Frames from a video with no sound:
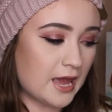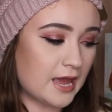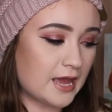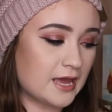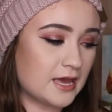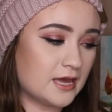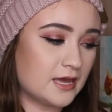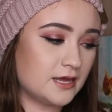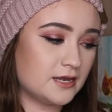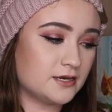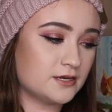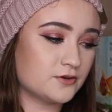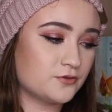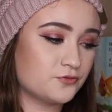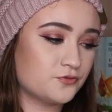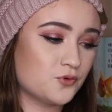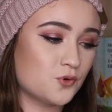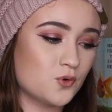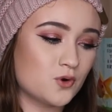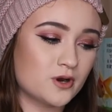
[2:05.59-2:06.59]
And
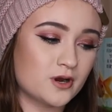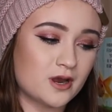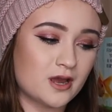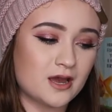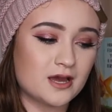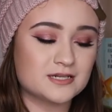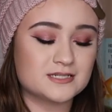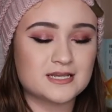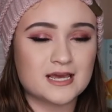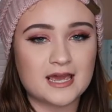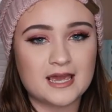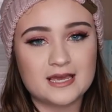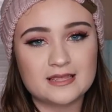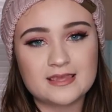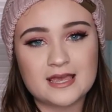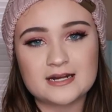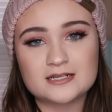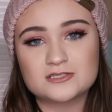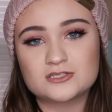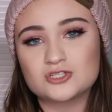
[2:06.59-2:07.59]
for a tank
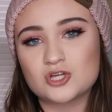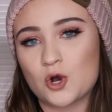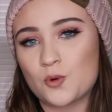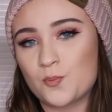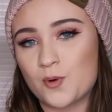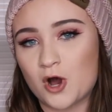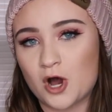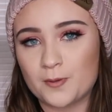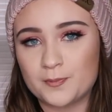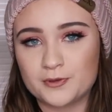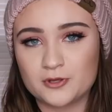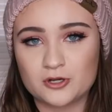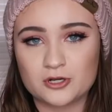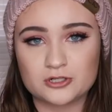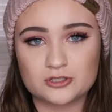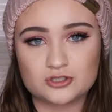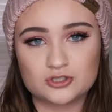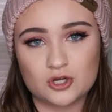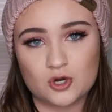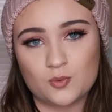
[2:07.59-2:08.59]
that is so popular
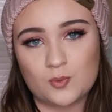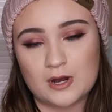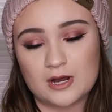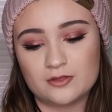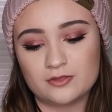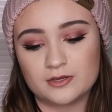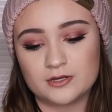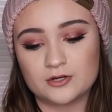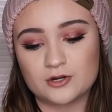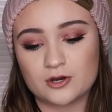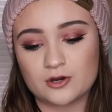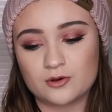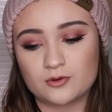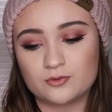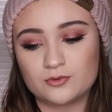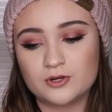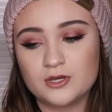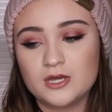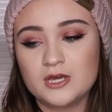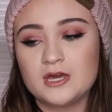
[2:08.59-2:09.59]
and so widely
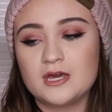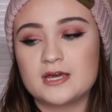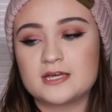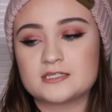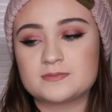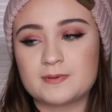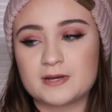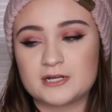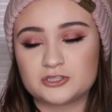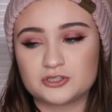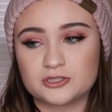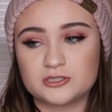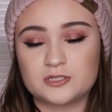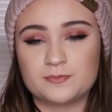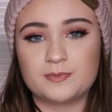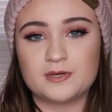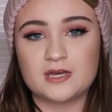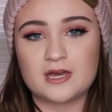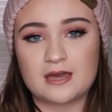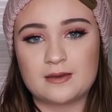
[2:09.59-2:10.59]
known, especially to
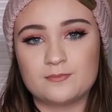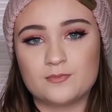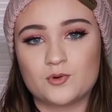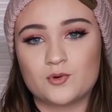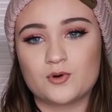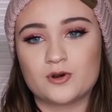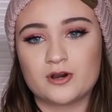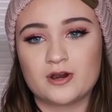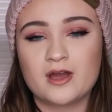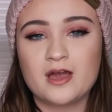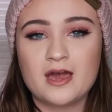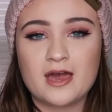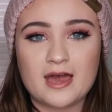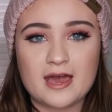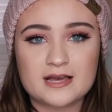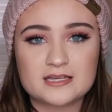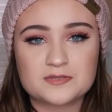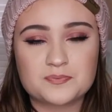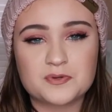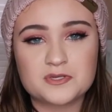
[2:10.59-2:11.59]
be a more
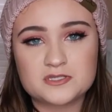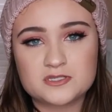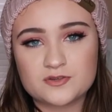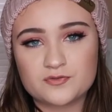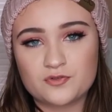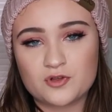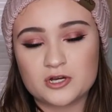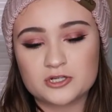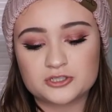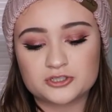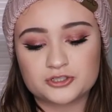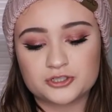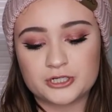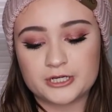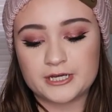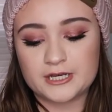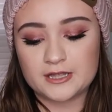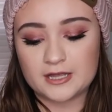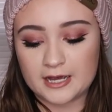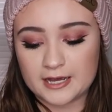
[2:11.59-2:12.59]
expensive
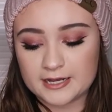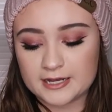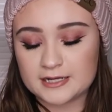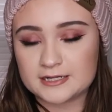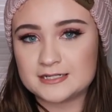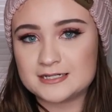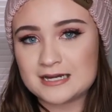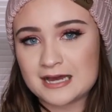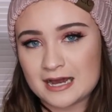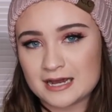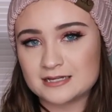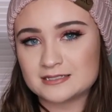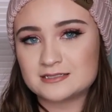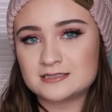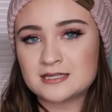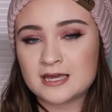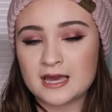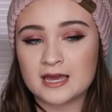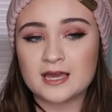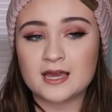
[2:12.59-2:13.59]
luxury, like nice
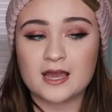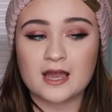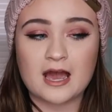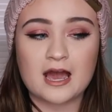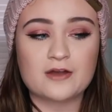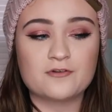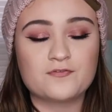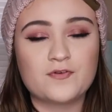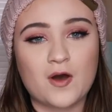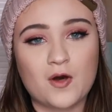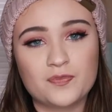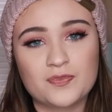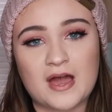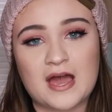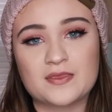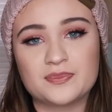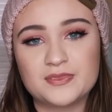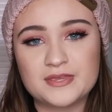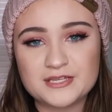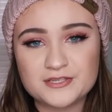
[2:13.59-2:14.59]
tank, I felt
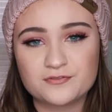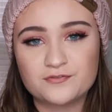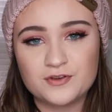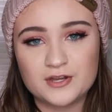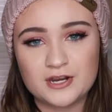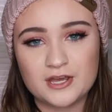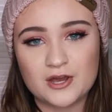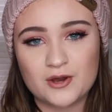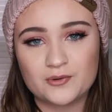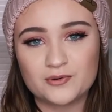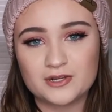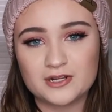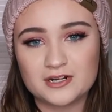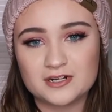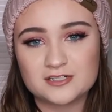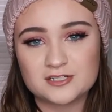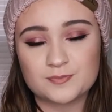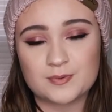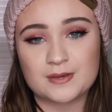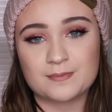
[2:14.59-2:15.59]
that this video
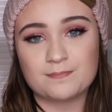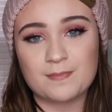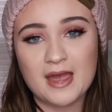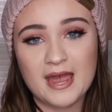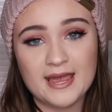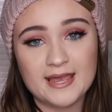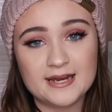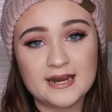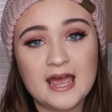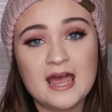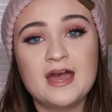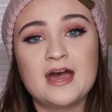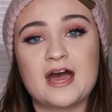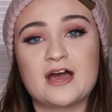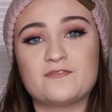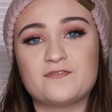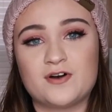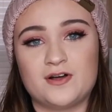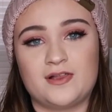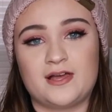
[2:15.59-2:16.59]
needed to be made.
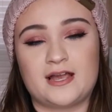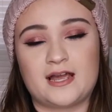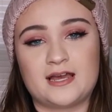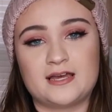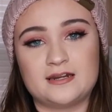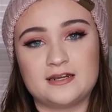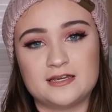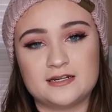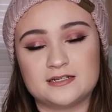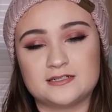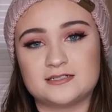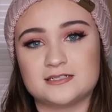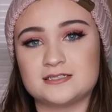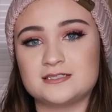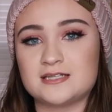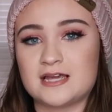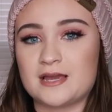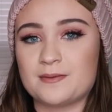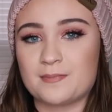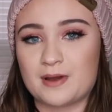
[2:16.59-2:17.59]
I felt like I needed to
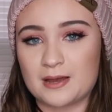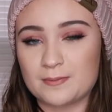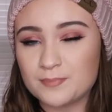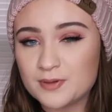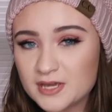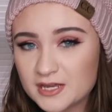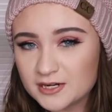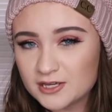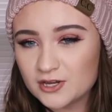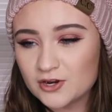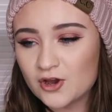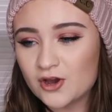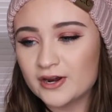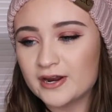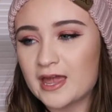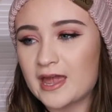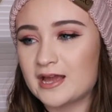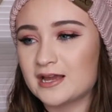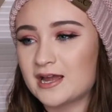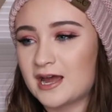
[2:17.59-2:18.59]
state my opinion on
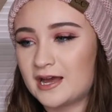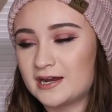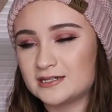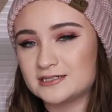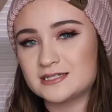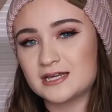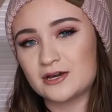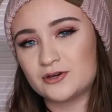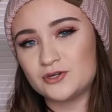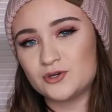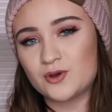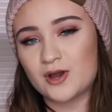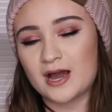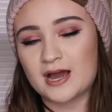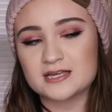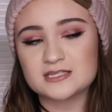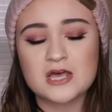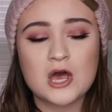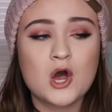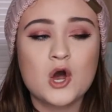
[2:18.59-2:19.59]
it and kind of tell you
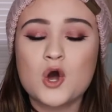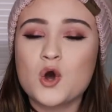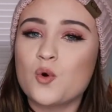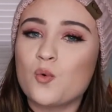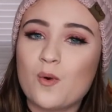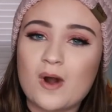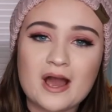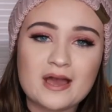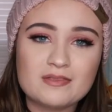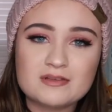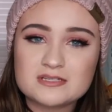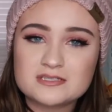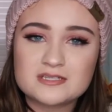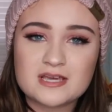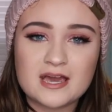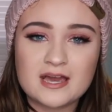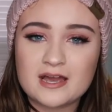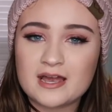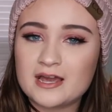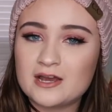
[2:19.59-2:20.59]
guys why this
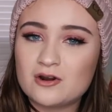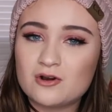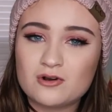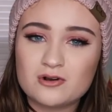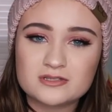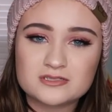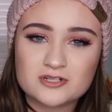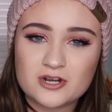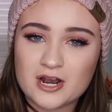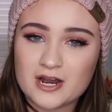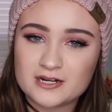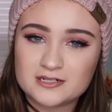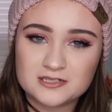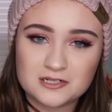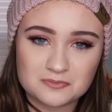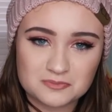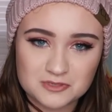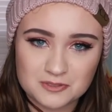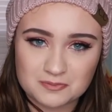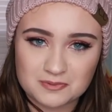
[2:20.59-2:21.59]
tank ain't all it's cracked
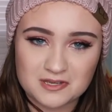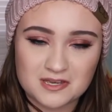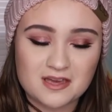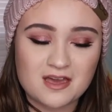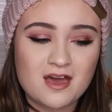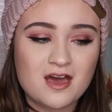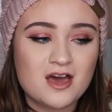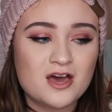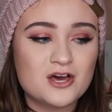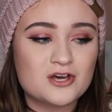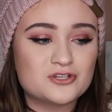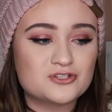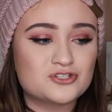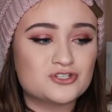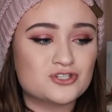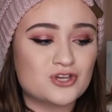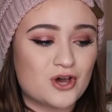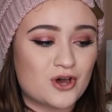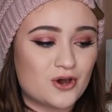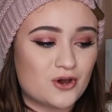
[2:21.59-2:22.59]
up to be.
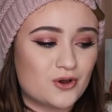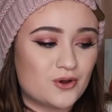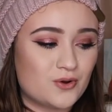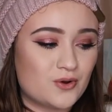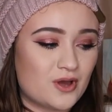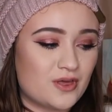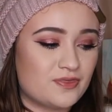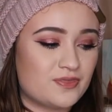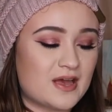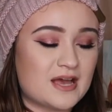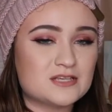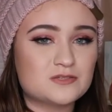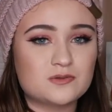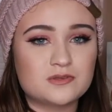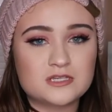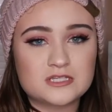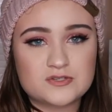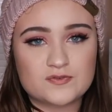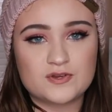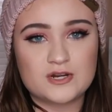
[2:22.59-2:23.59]
So that's
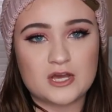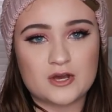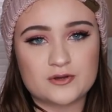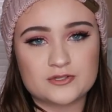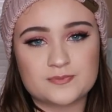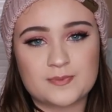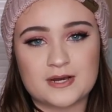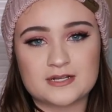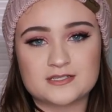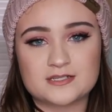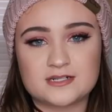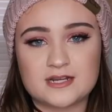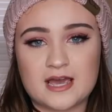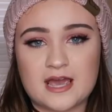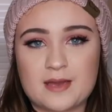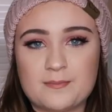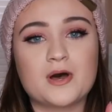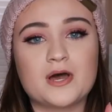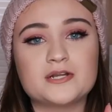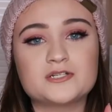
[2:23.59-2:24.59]
what this video is about
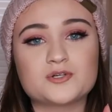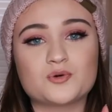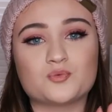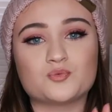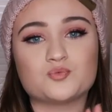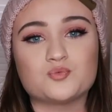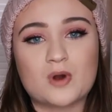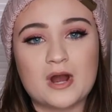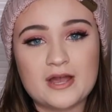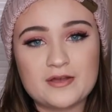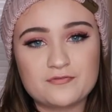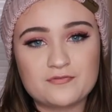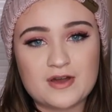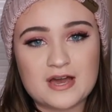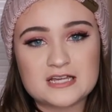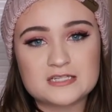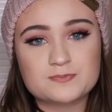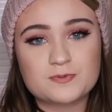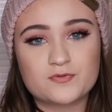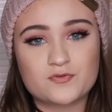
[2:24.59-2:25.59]
today. But right
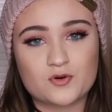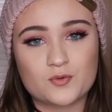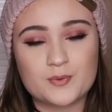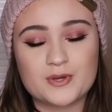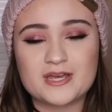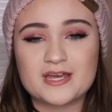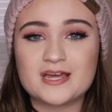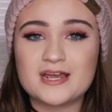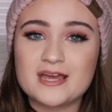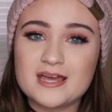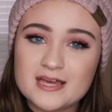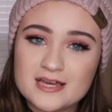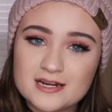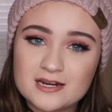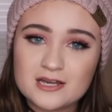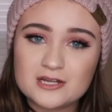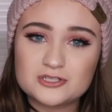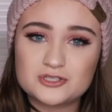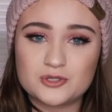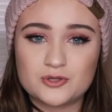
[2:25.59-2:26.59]
fast before we get
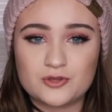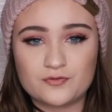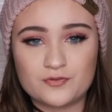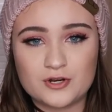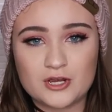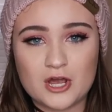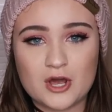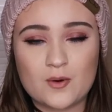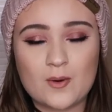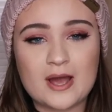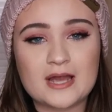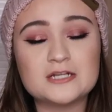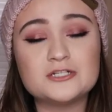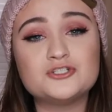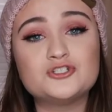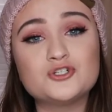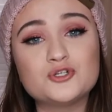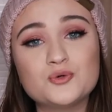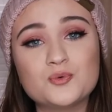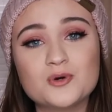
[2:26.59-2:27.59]
into the video, I
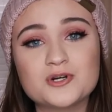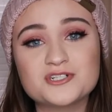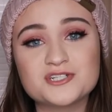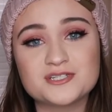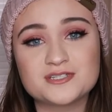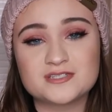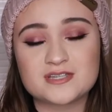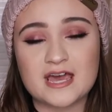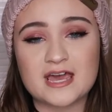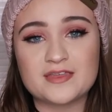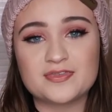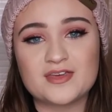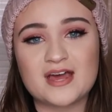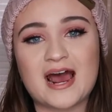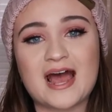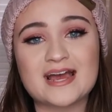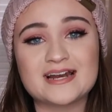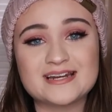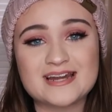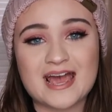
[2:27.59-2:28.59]
do want to state
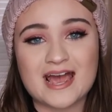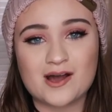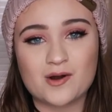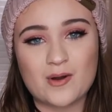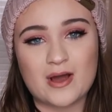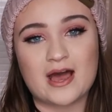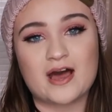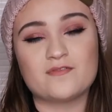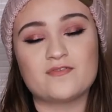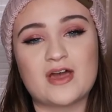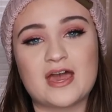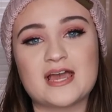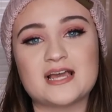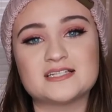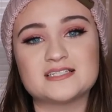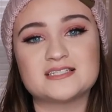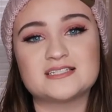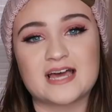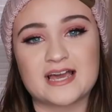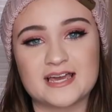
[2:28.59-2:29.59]
that I now have
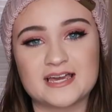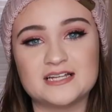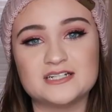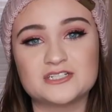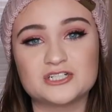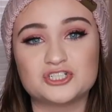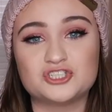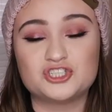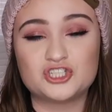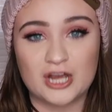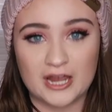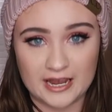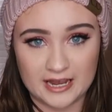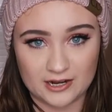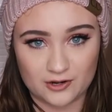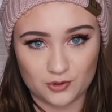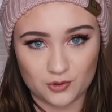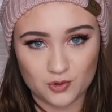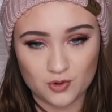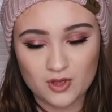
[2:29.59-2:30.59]
a second
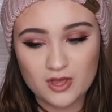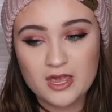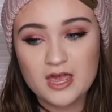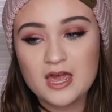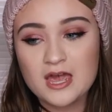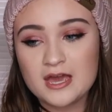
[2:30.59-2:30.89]
channel.